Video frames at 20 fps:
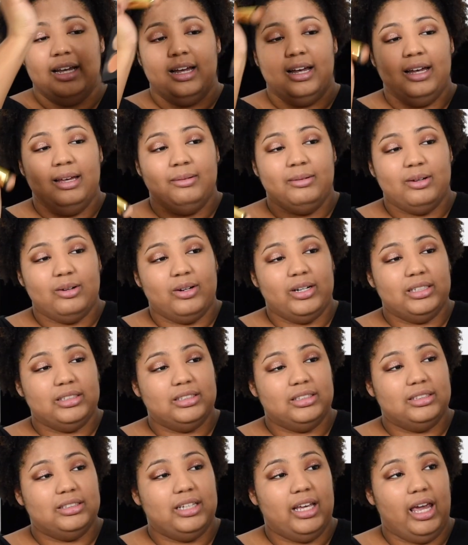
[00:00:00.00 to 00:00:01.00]
I'm going
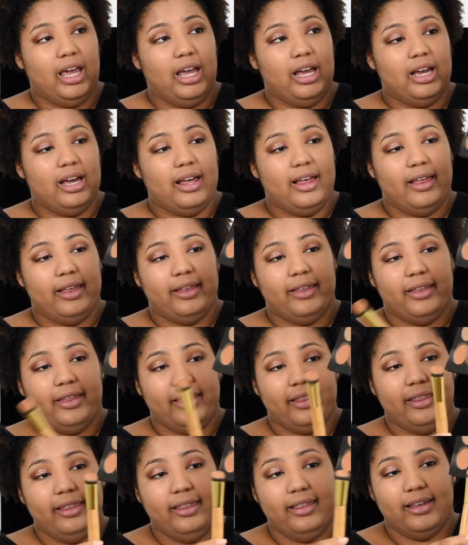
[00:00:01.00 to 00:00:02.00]
to take
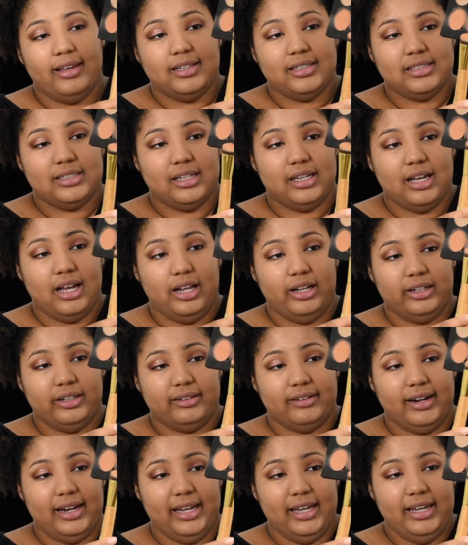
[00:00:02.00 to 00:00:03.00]
this
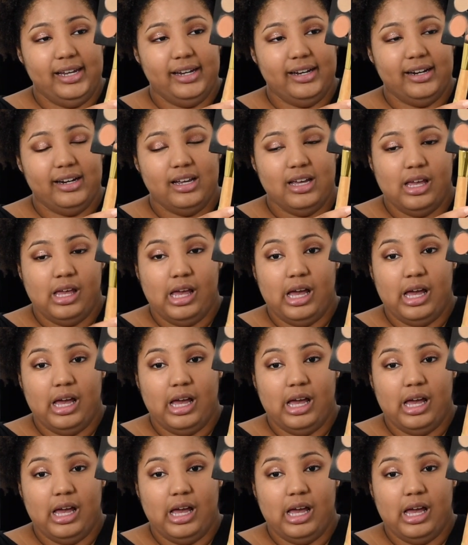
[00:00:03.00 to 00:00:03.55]
color right here.